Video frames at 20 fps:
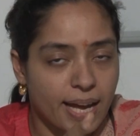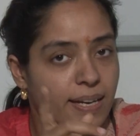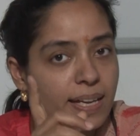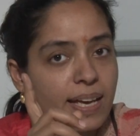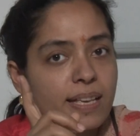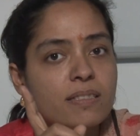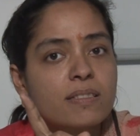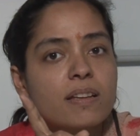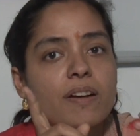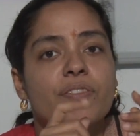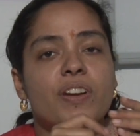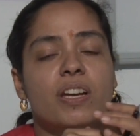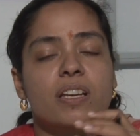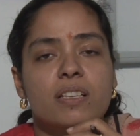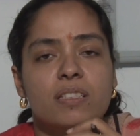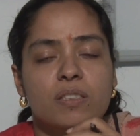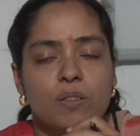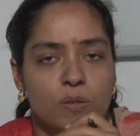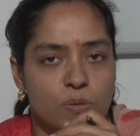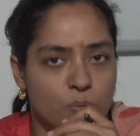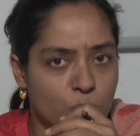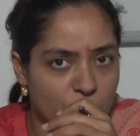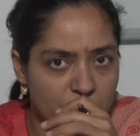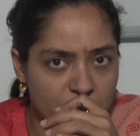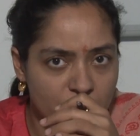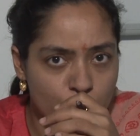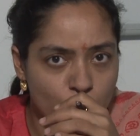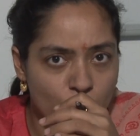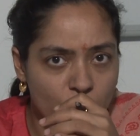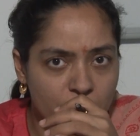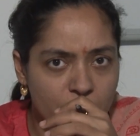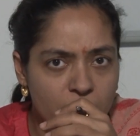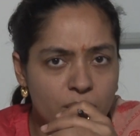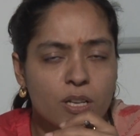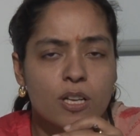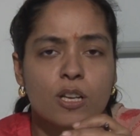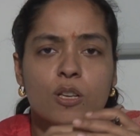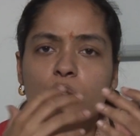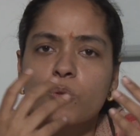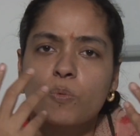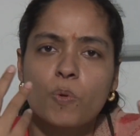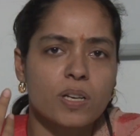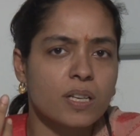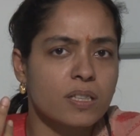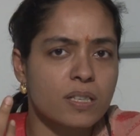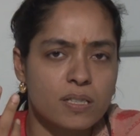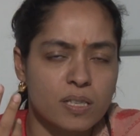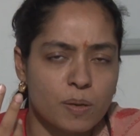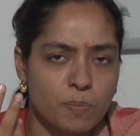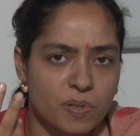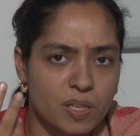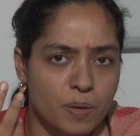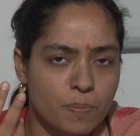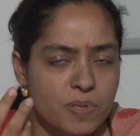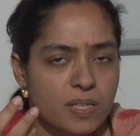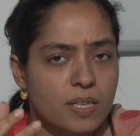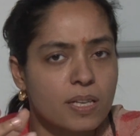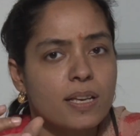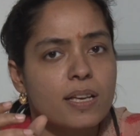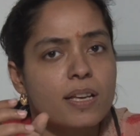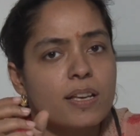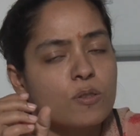And hence awareness is very important. So what are the symptoms?